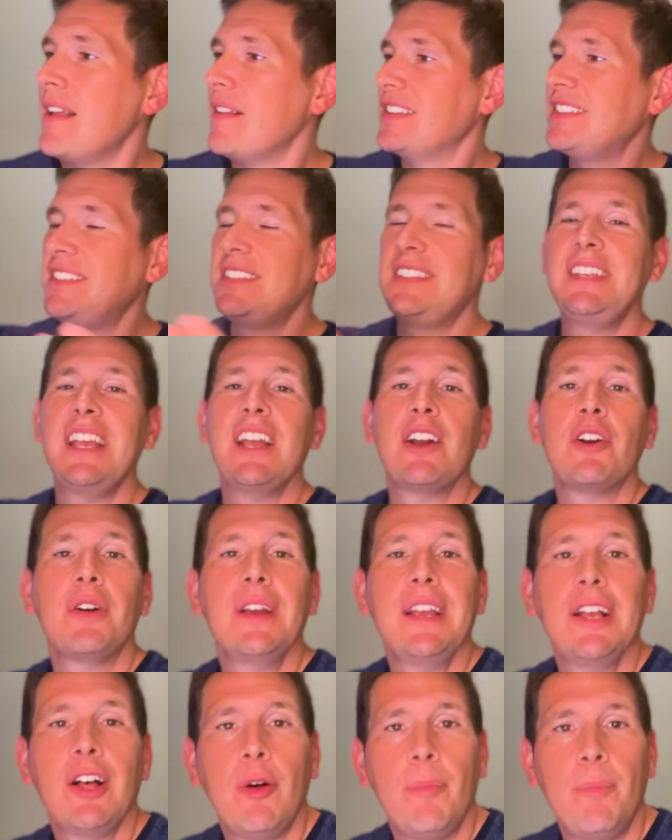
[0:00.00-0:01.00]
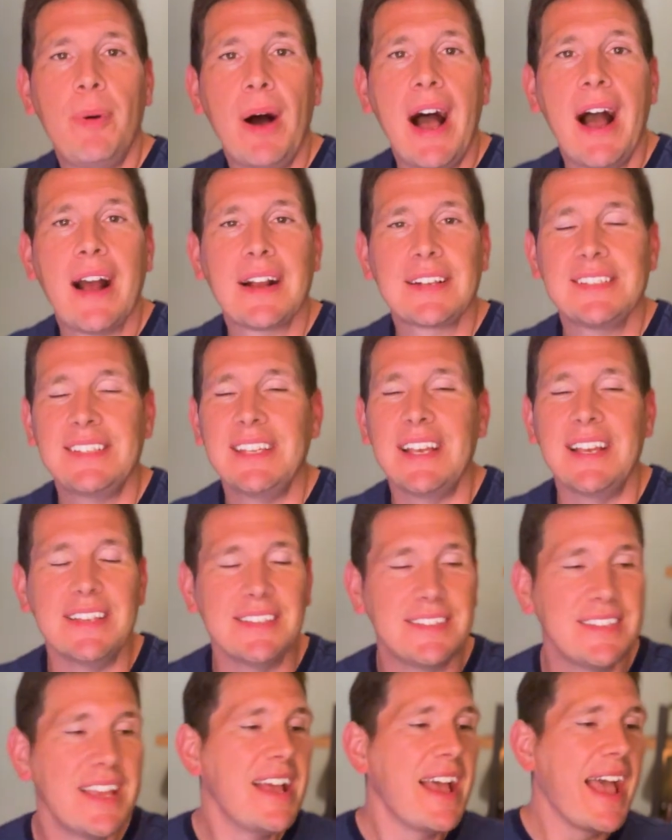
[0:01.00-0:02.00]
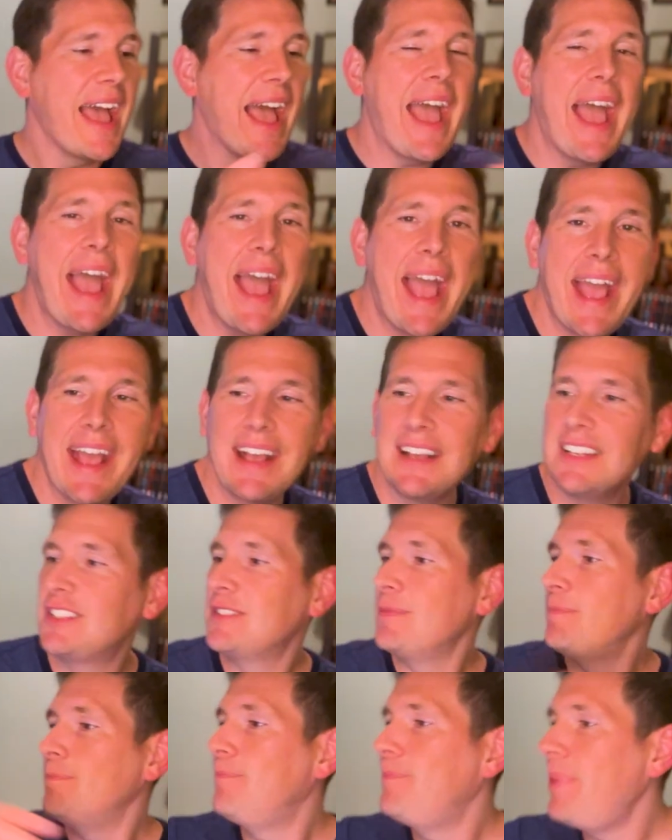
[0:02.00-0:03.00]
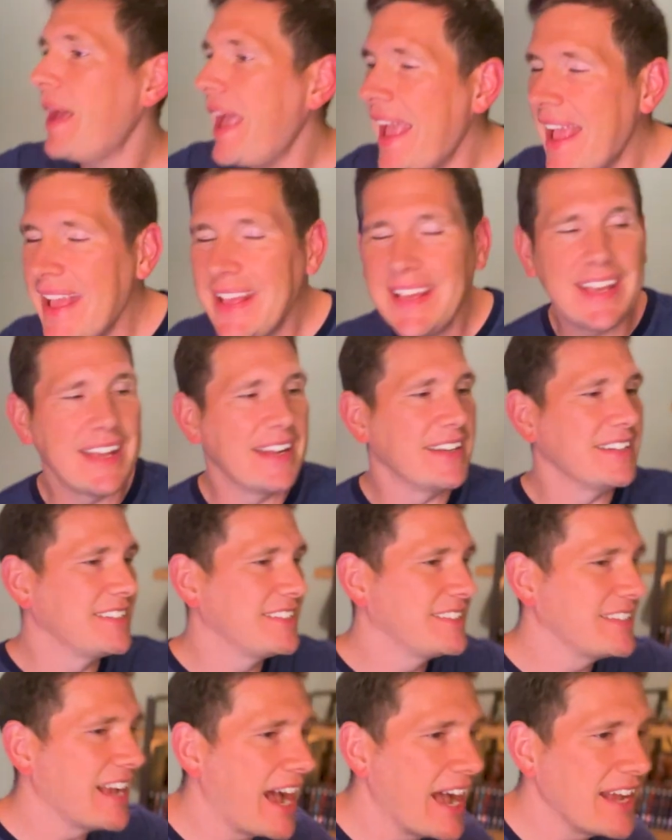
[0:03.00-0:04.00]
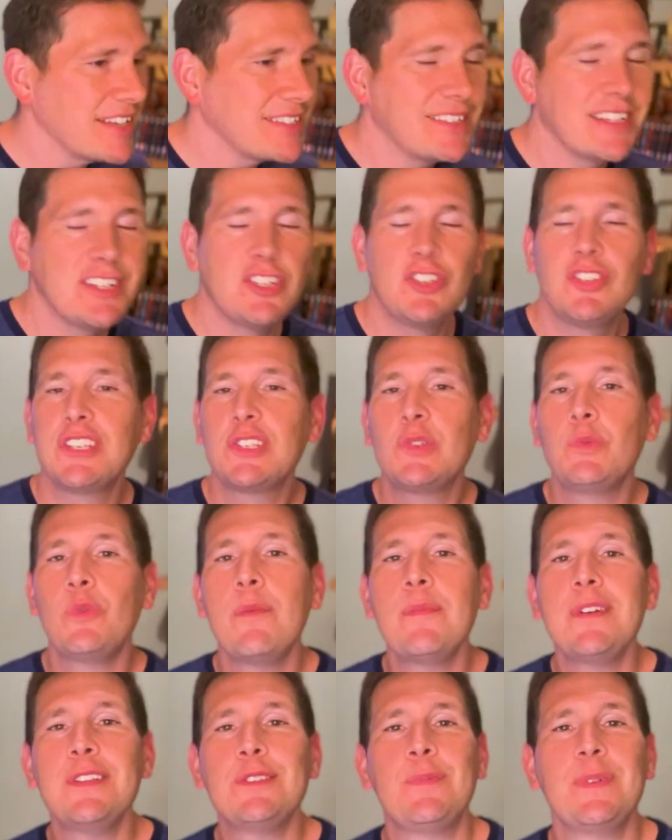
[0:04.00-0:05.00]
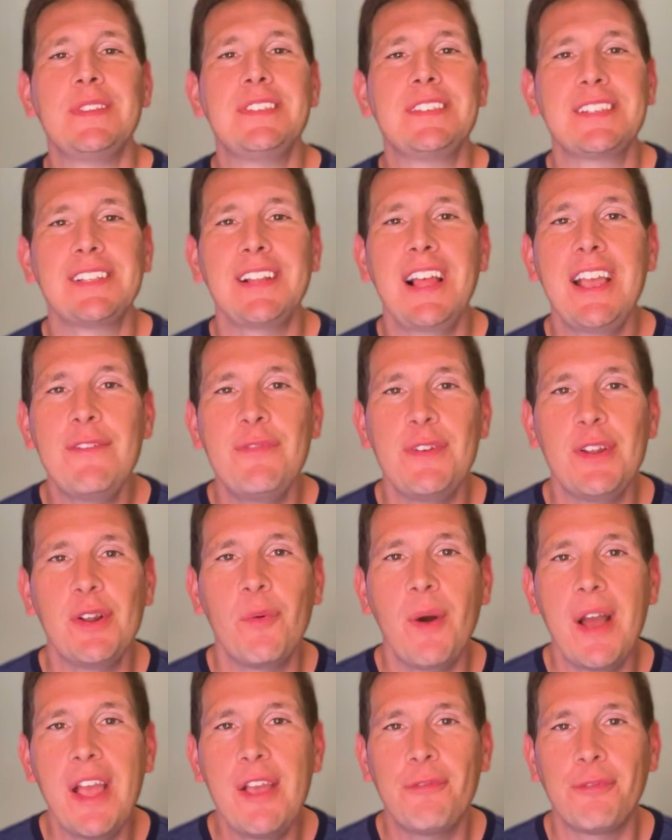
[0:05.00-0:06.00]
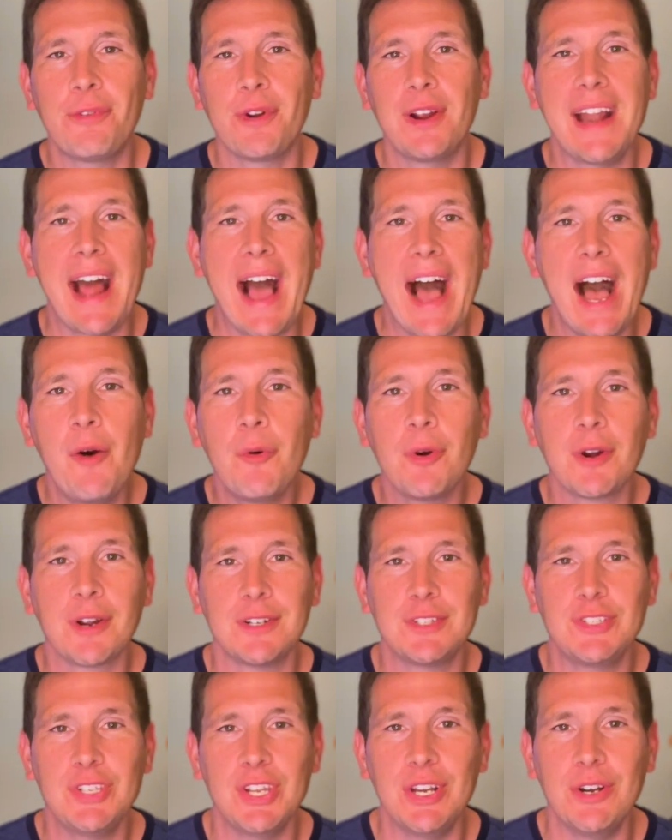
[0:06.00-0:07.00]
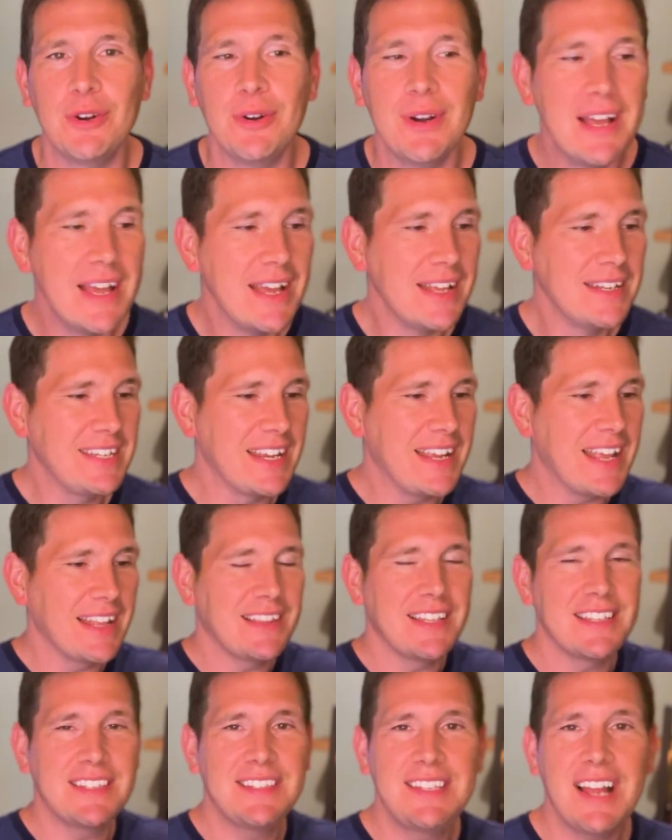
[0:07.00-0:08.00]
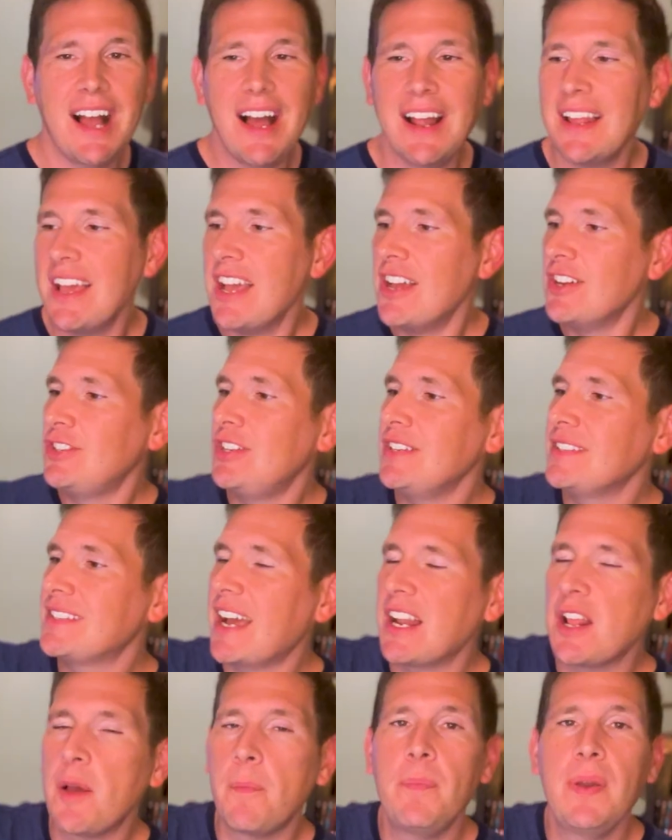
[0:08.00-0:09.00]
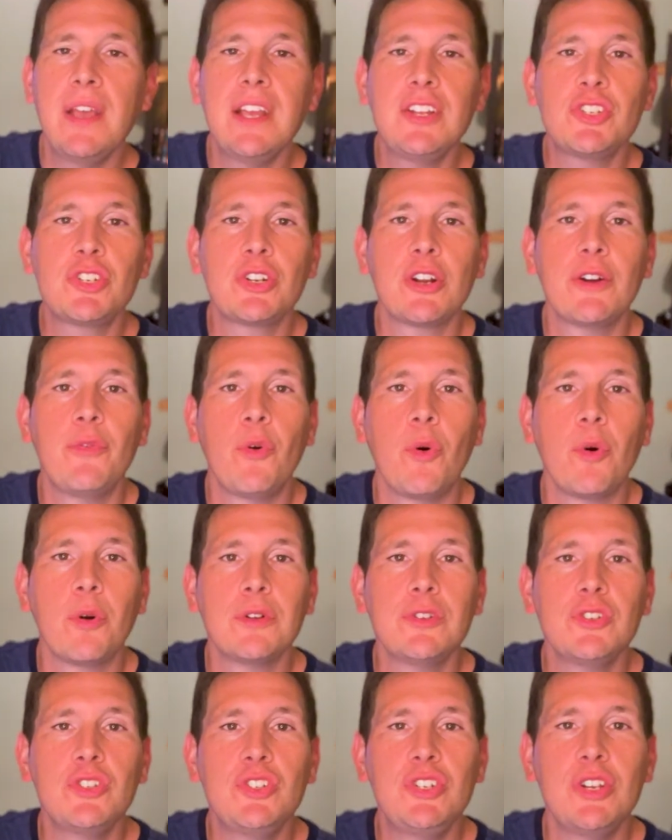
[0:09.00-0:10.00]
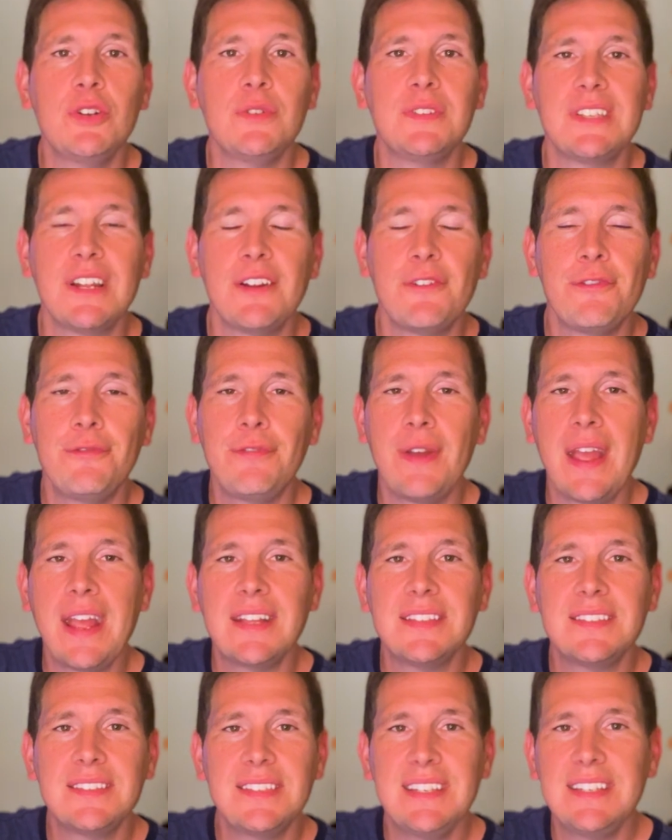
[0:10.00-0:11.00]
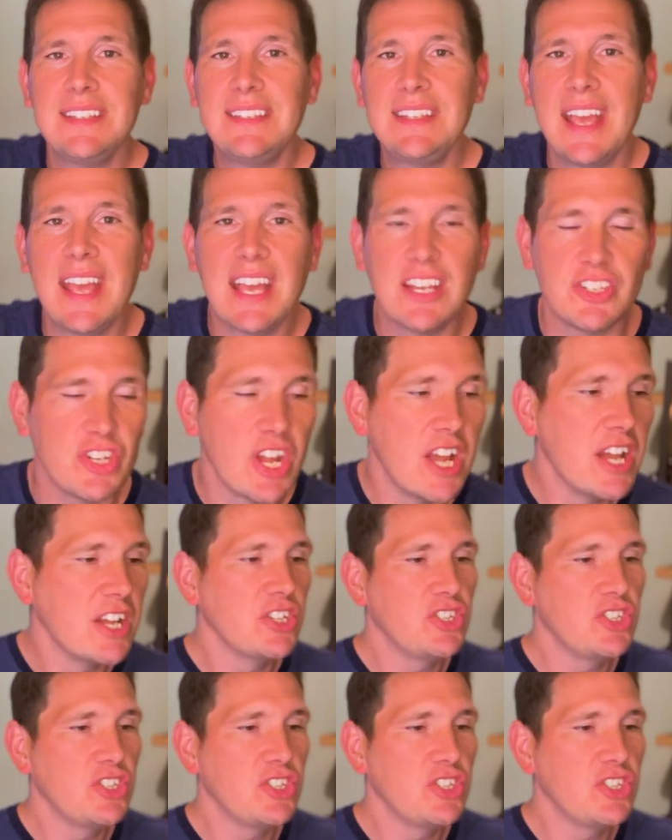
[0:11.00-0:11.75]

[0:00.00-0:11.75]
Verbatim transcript: Cereal boxes, eggs, bacon, sausage. This woman's been slaving away for an hour or two to get this done. She's got a pitcher of orange juice in a fancy dish.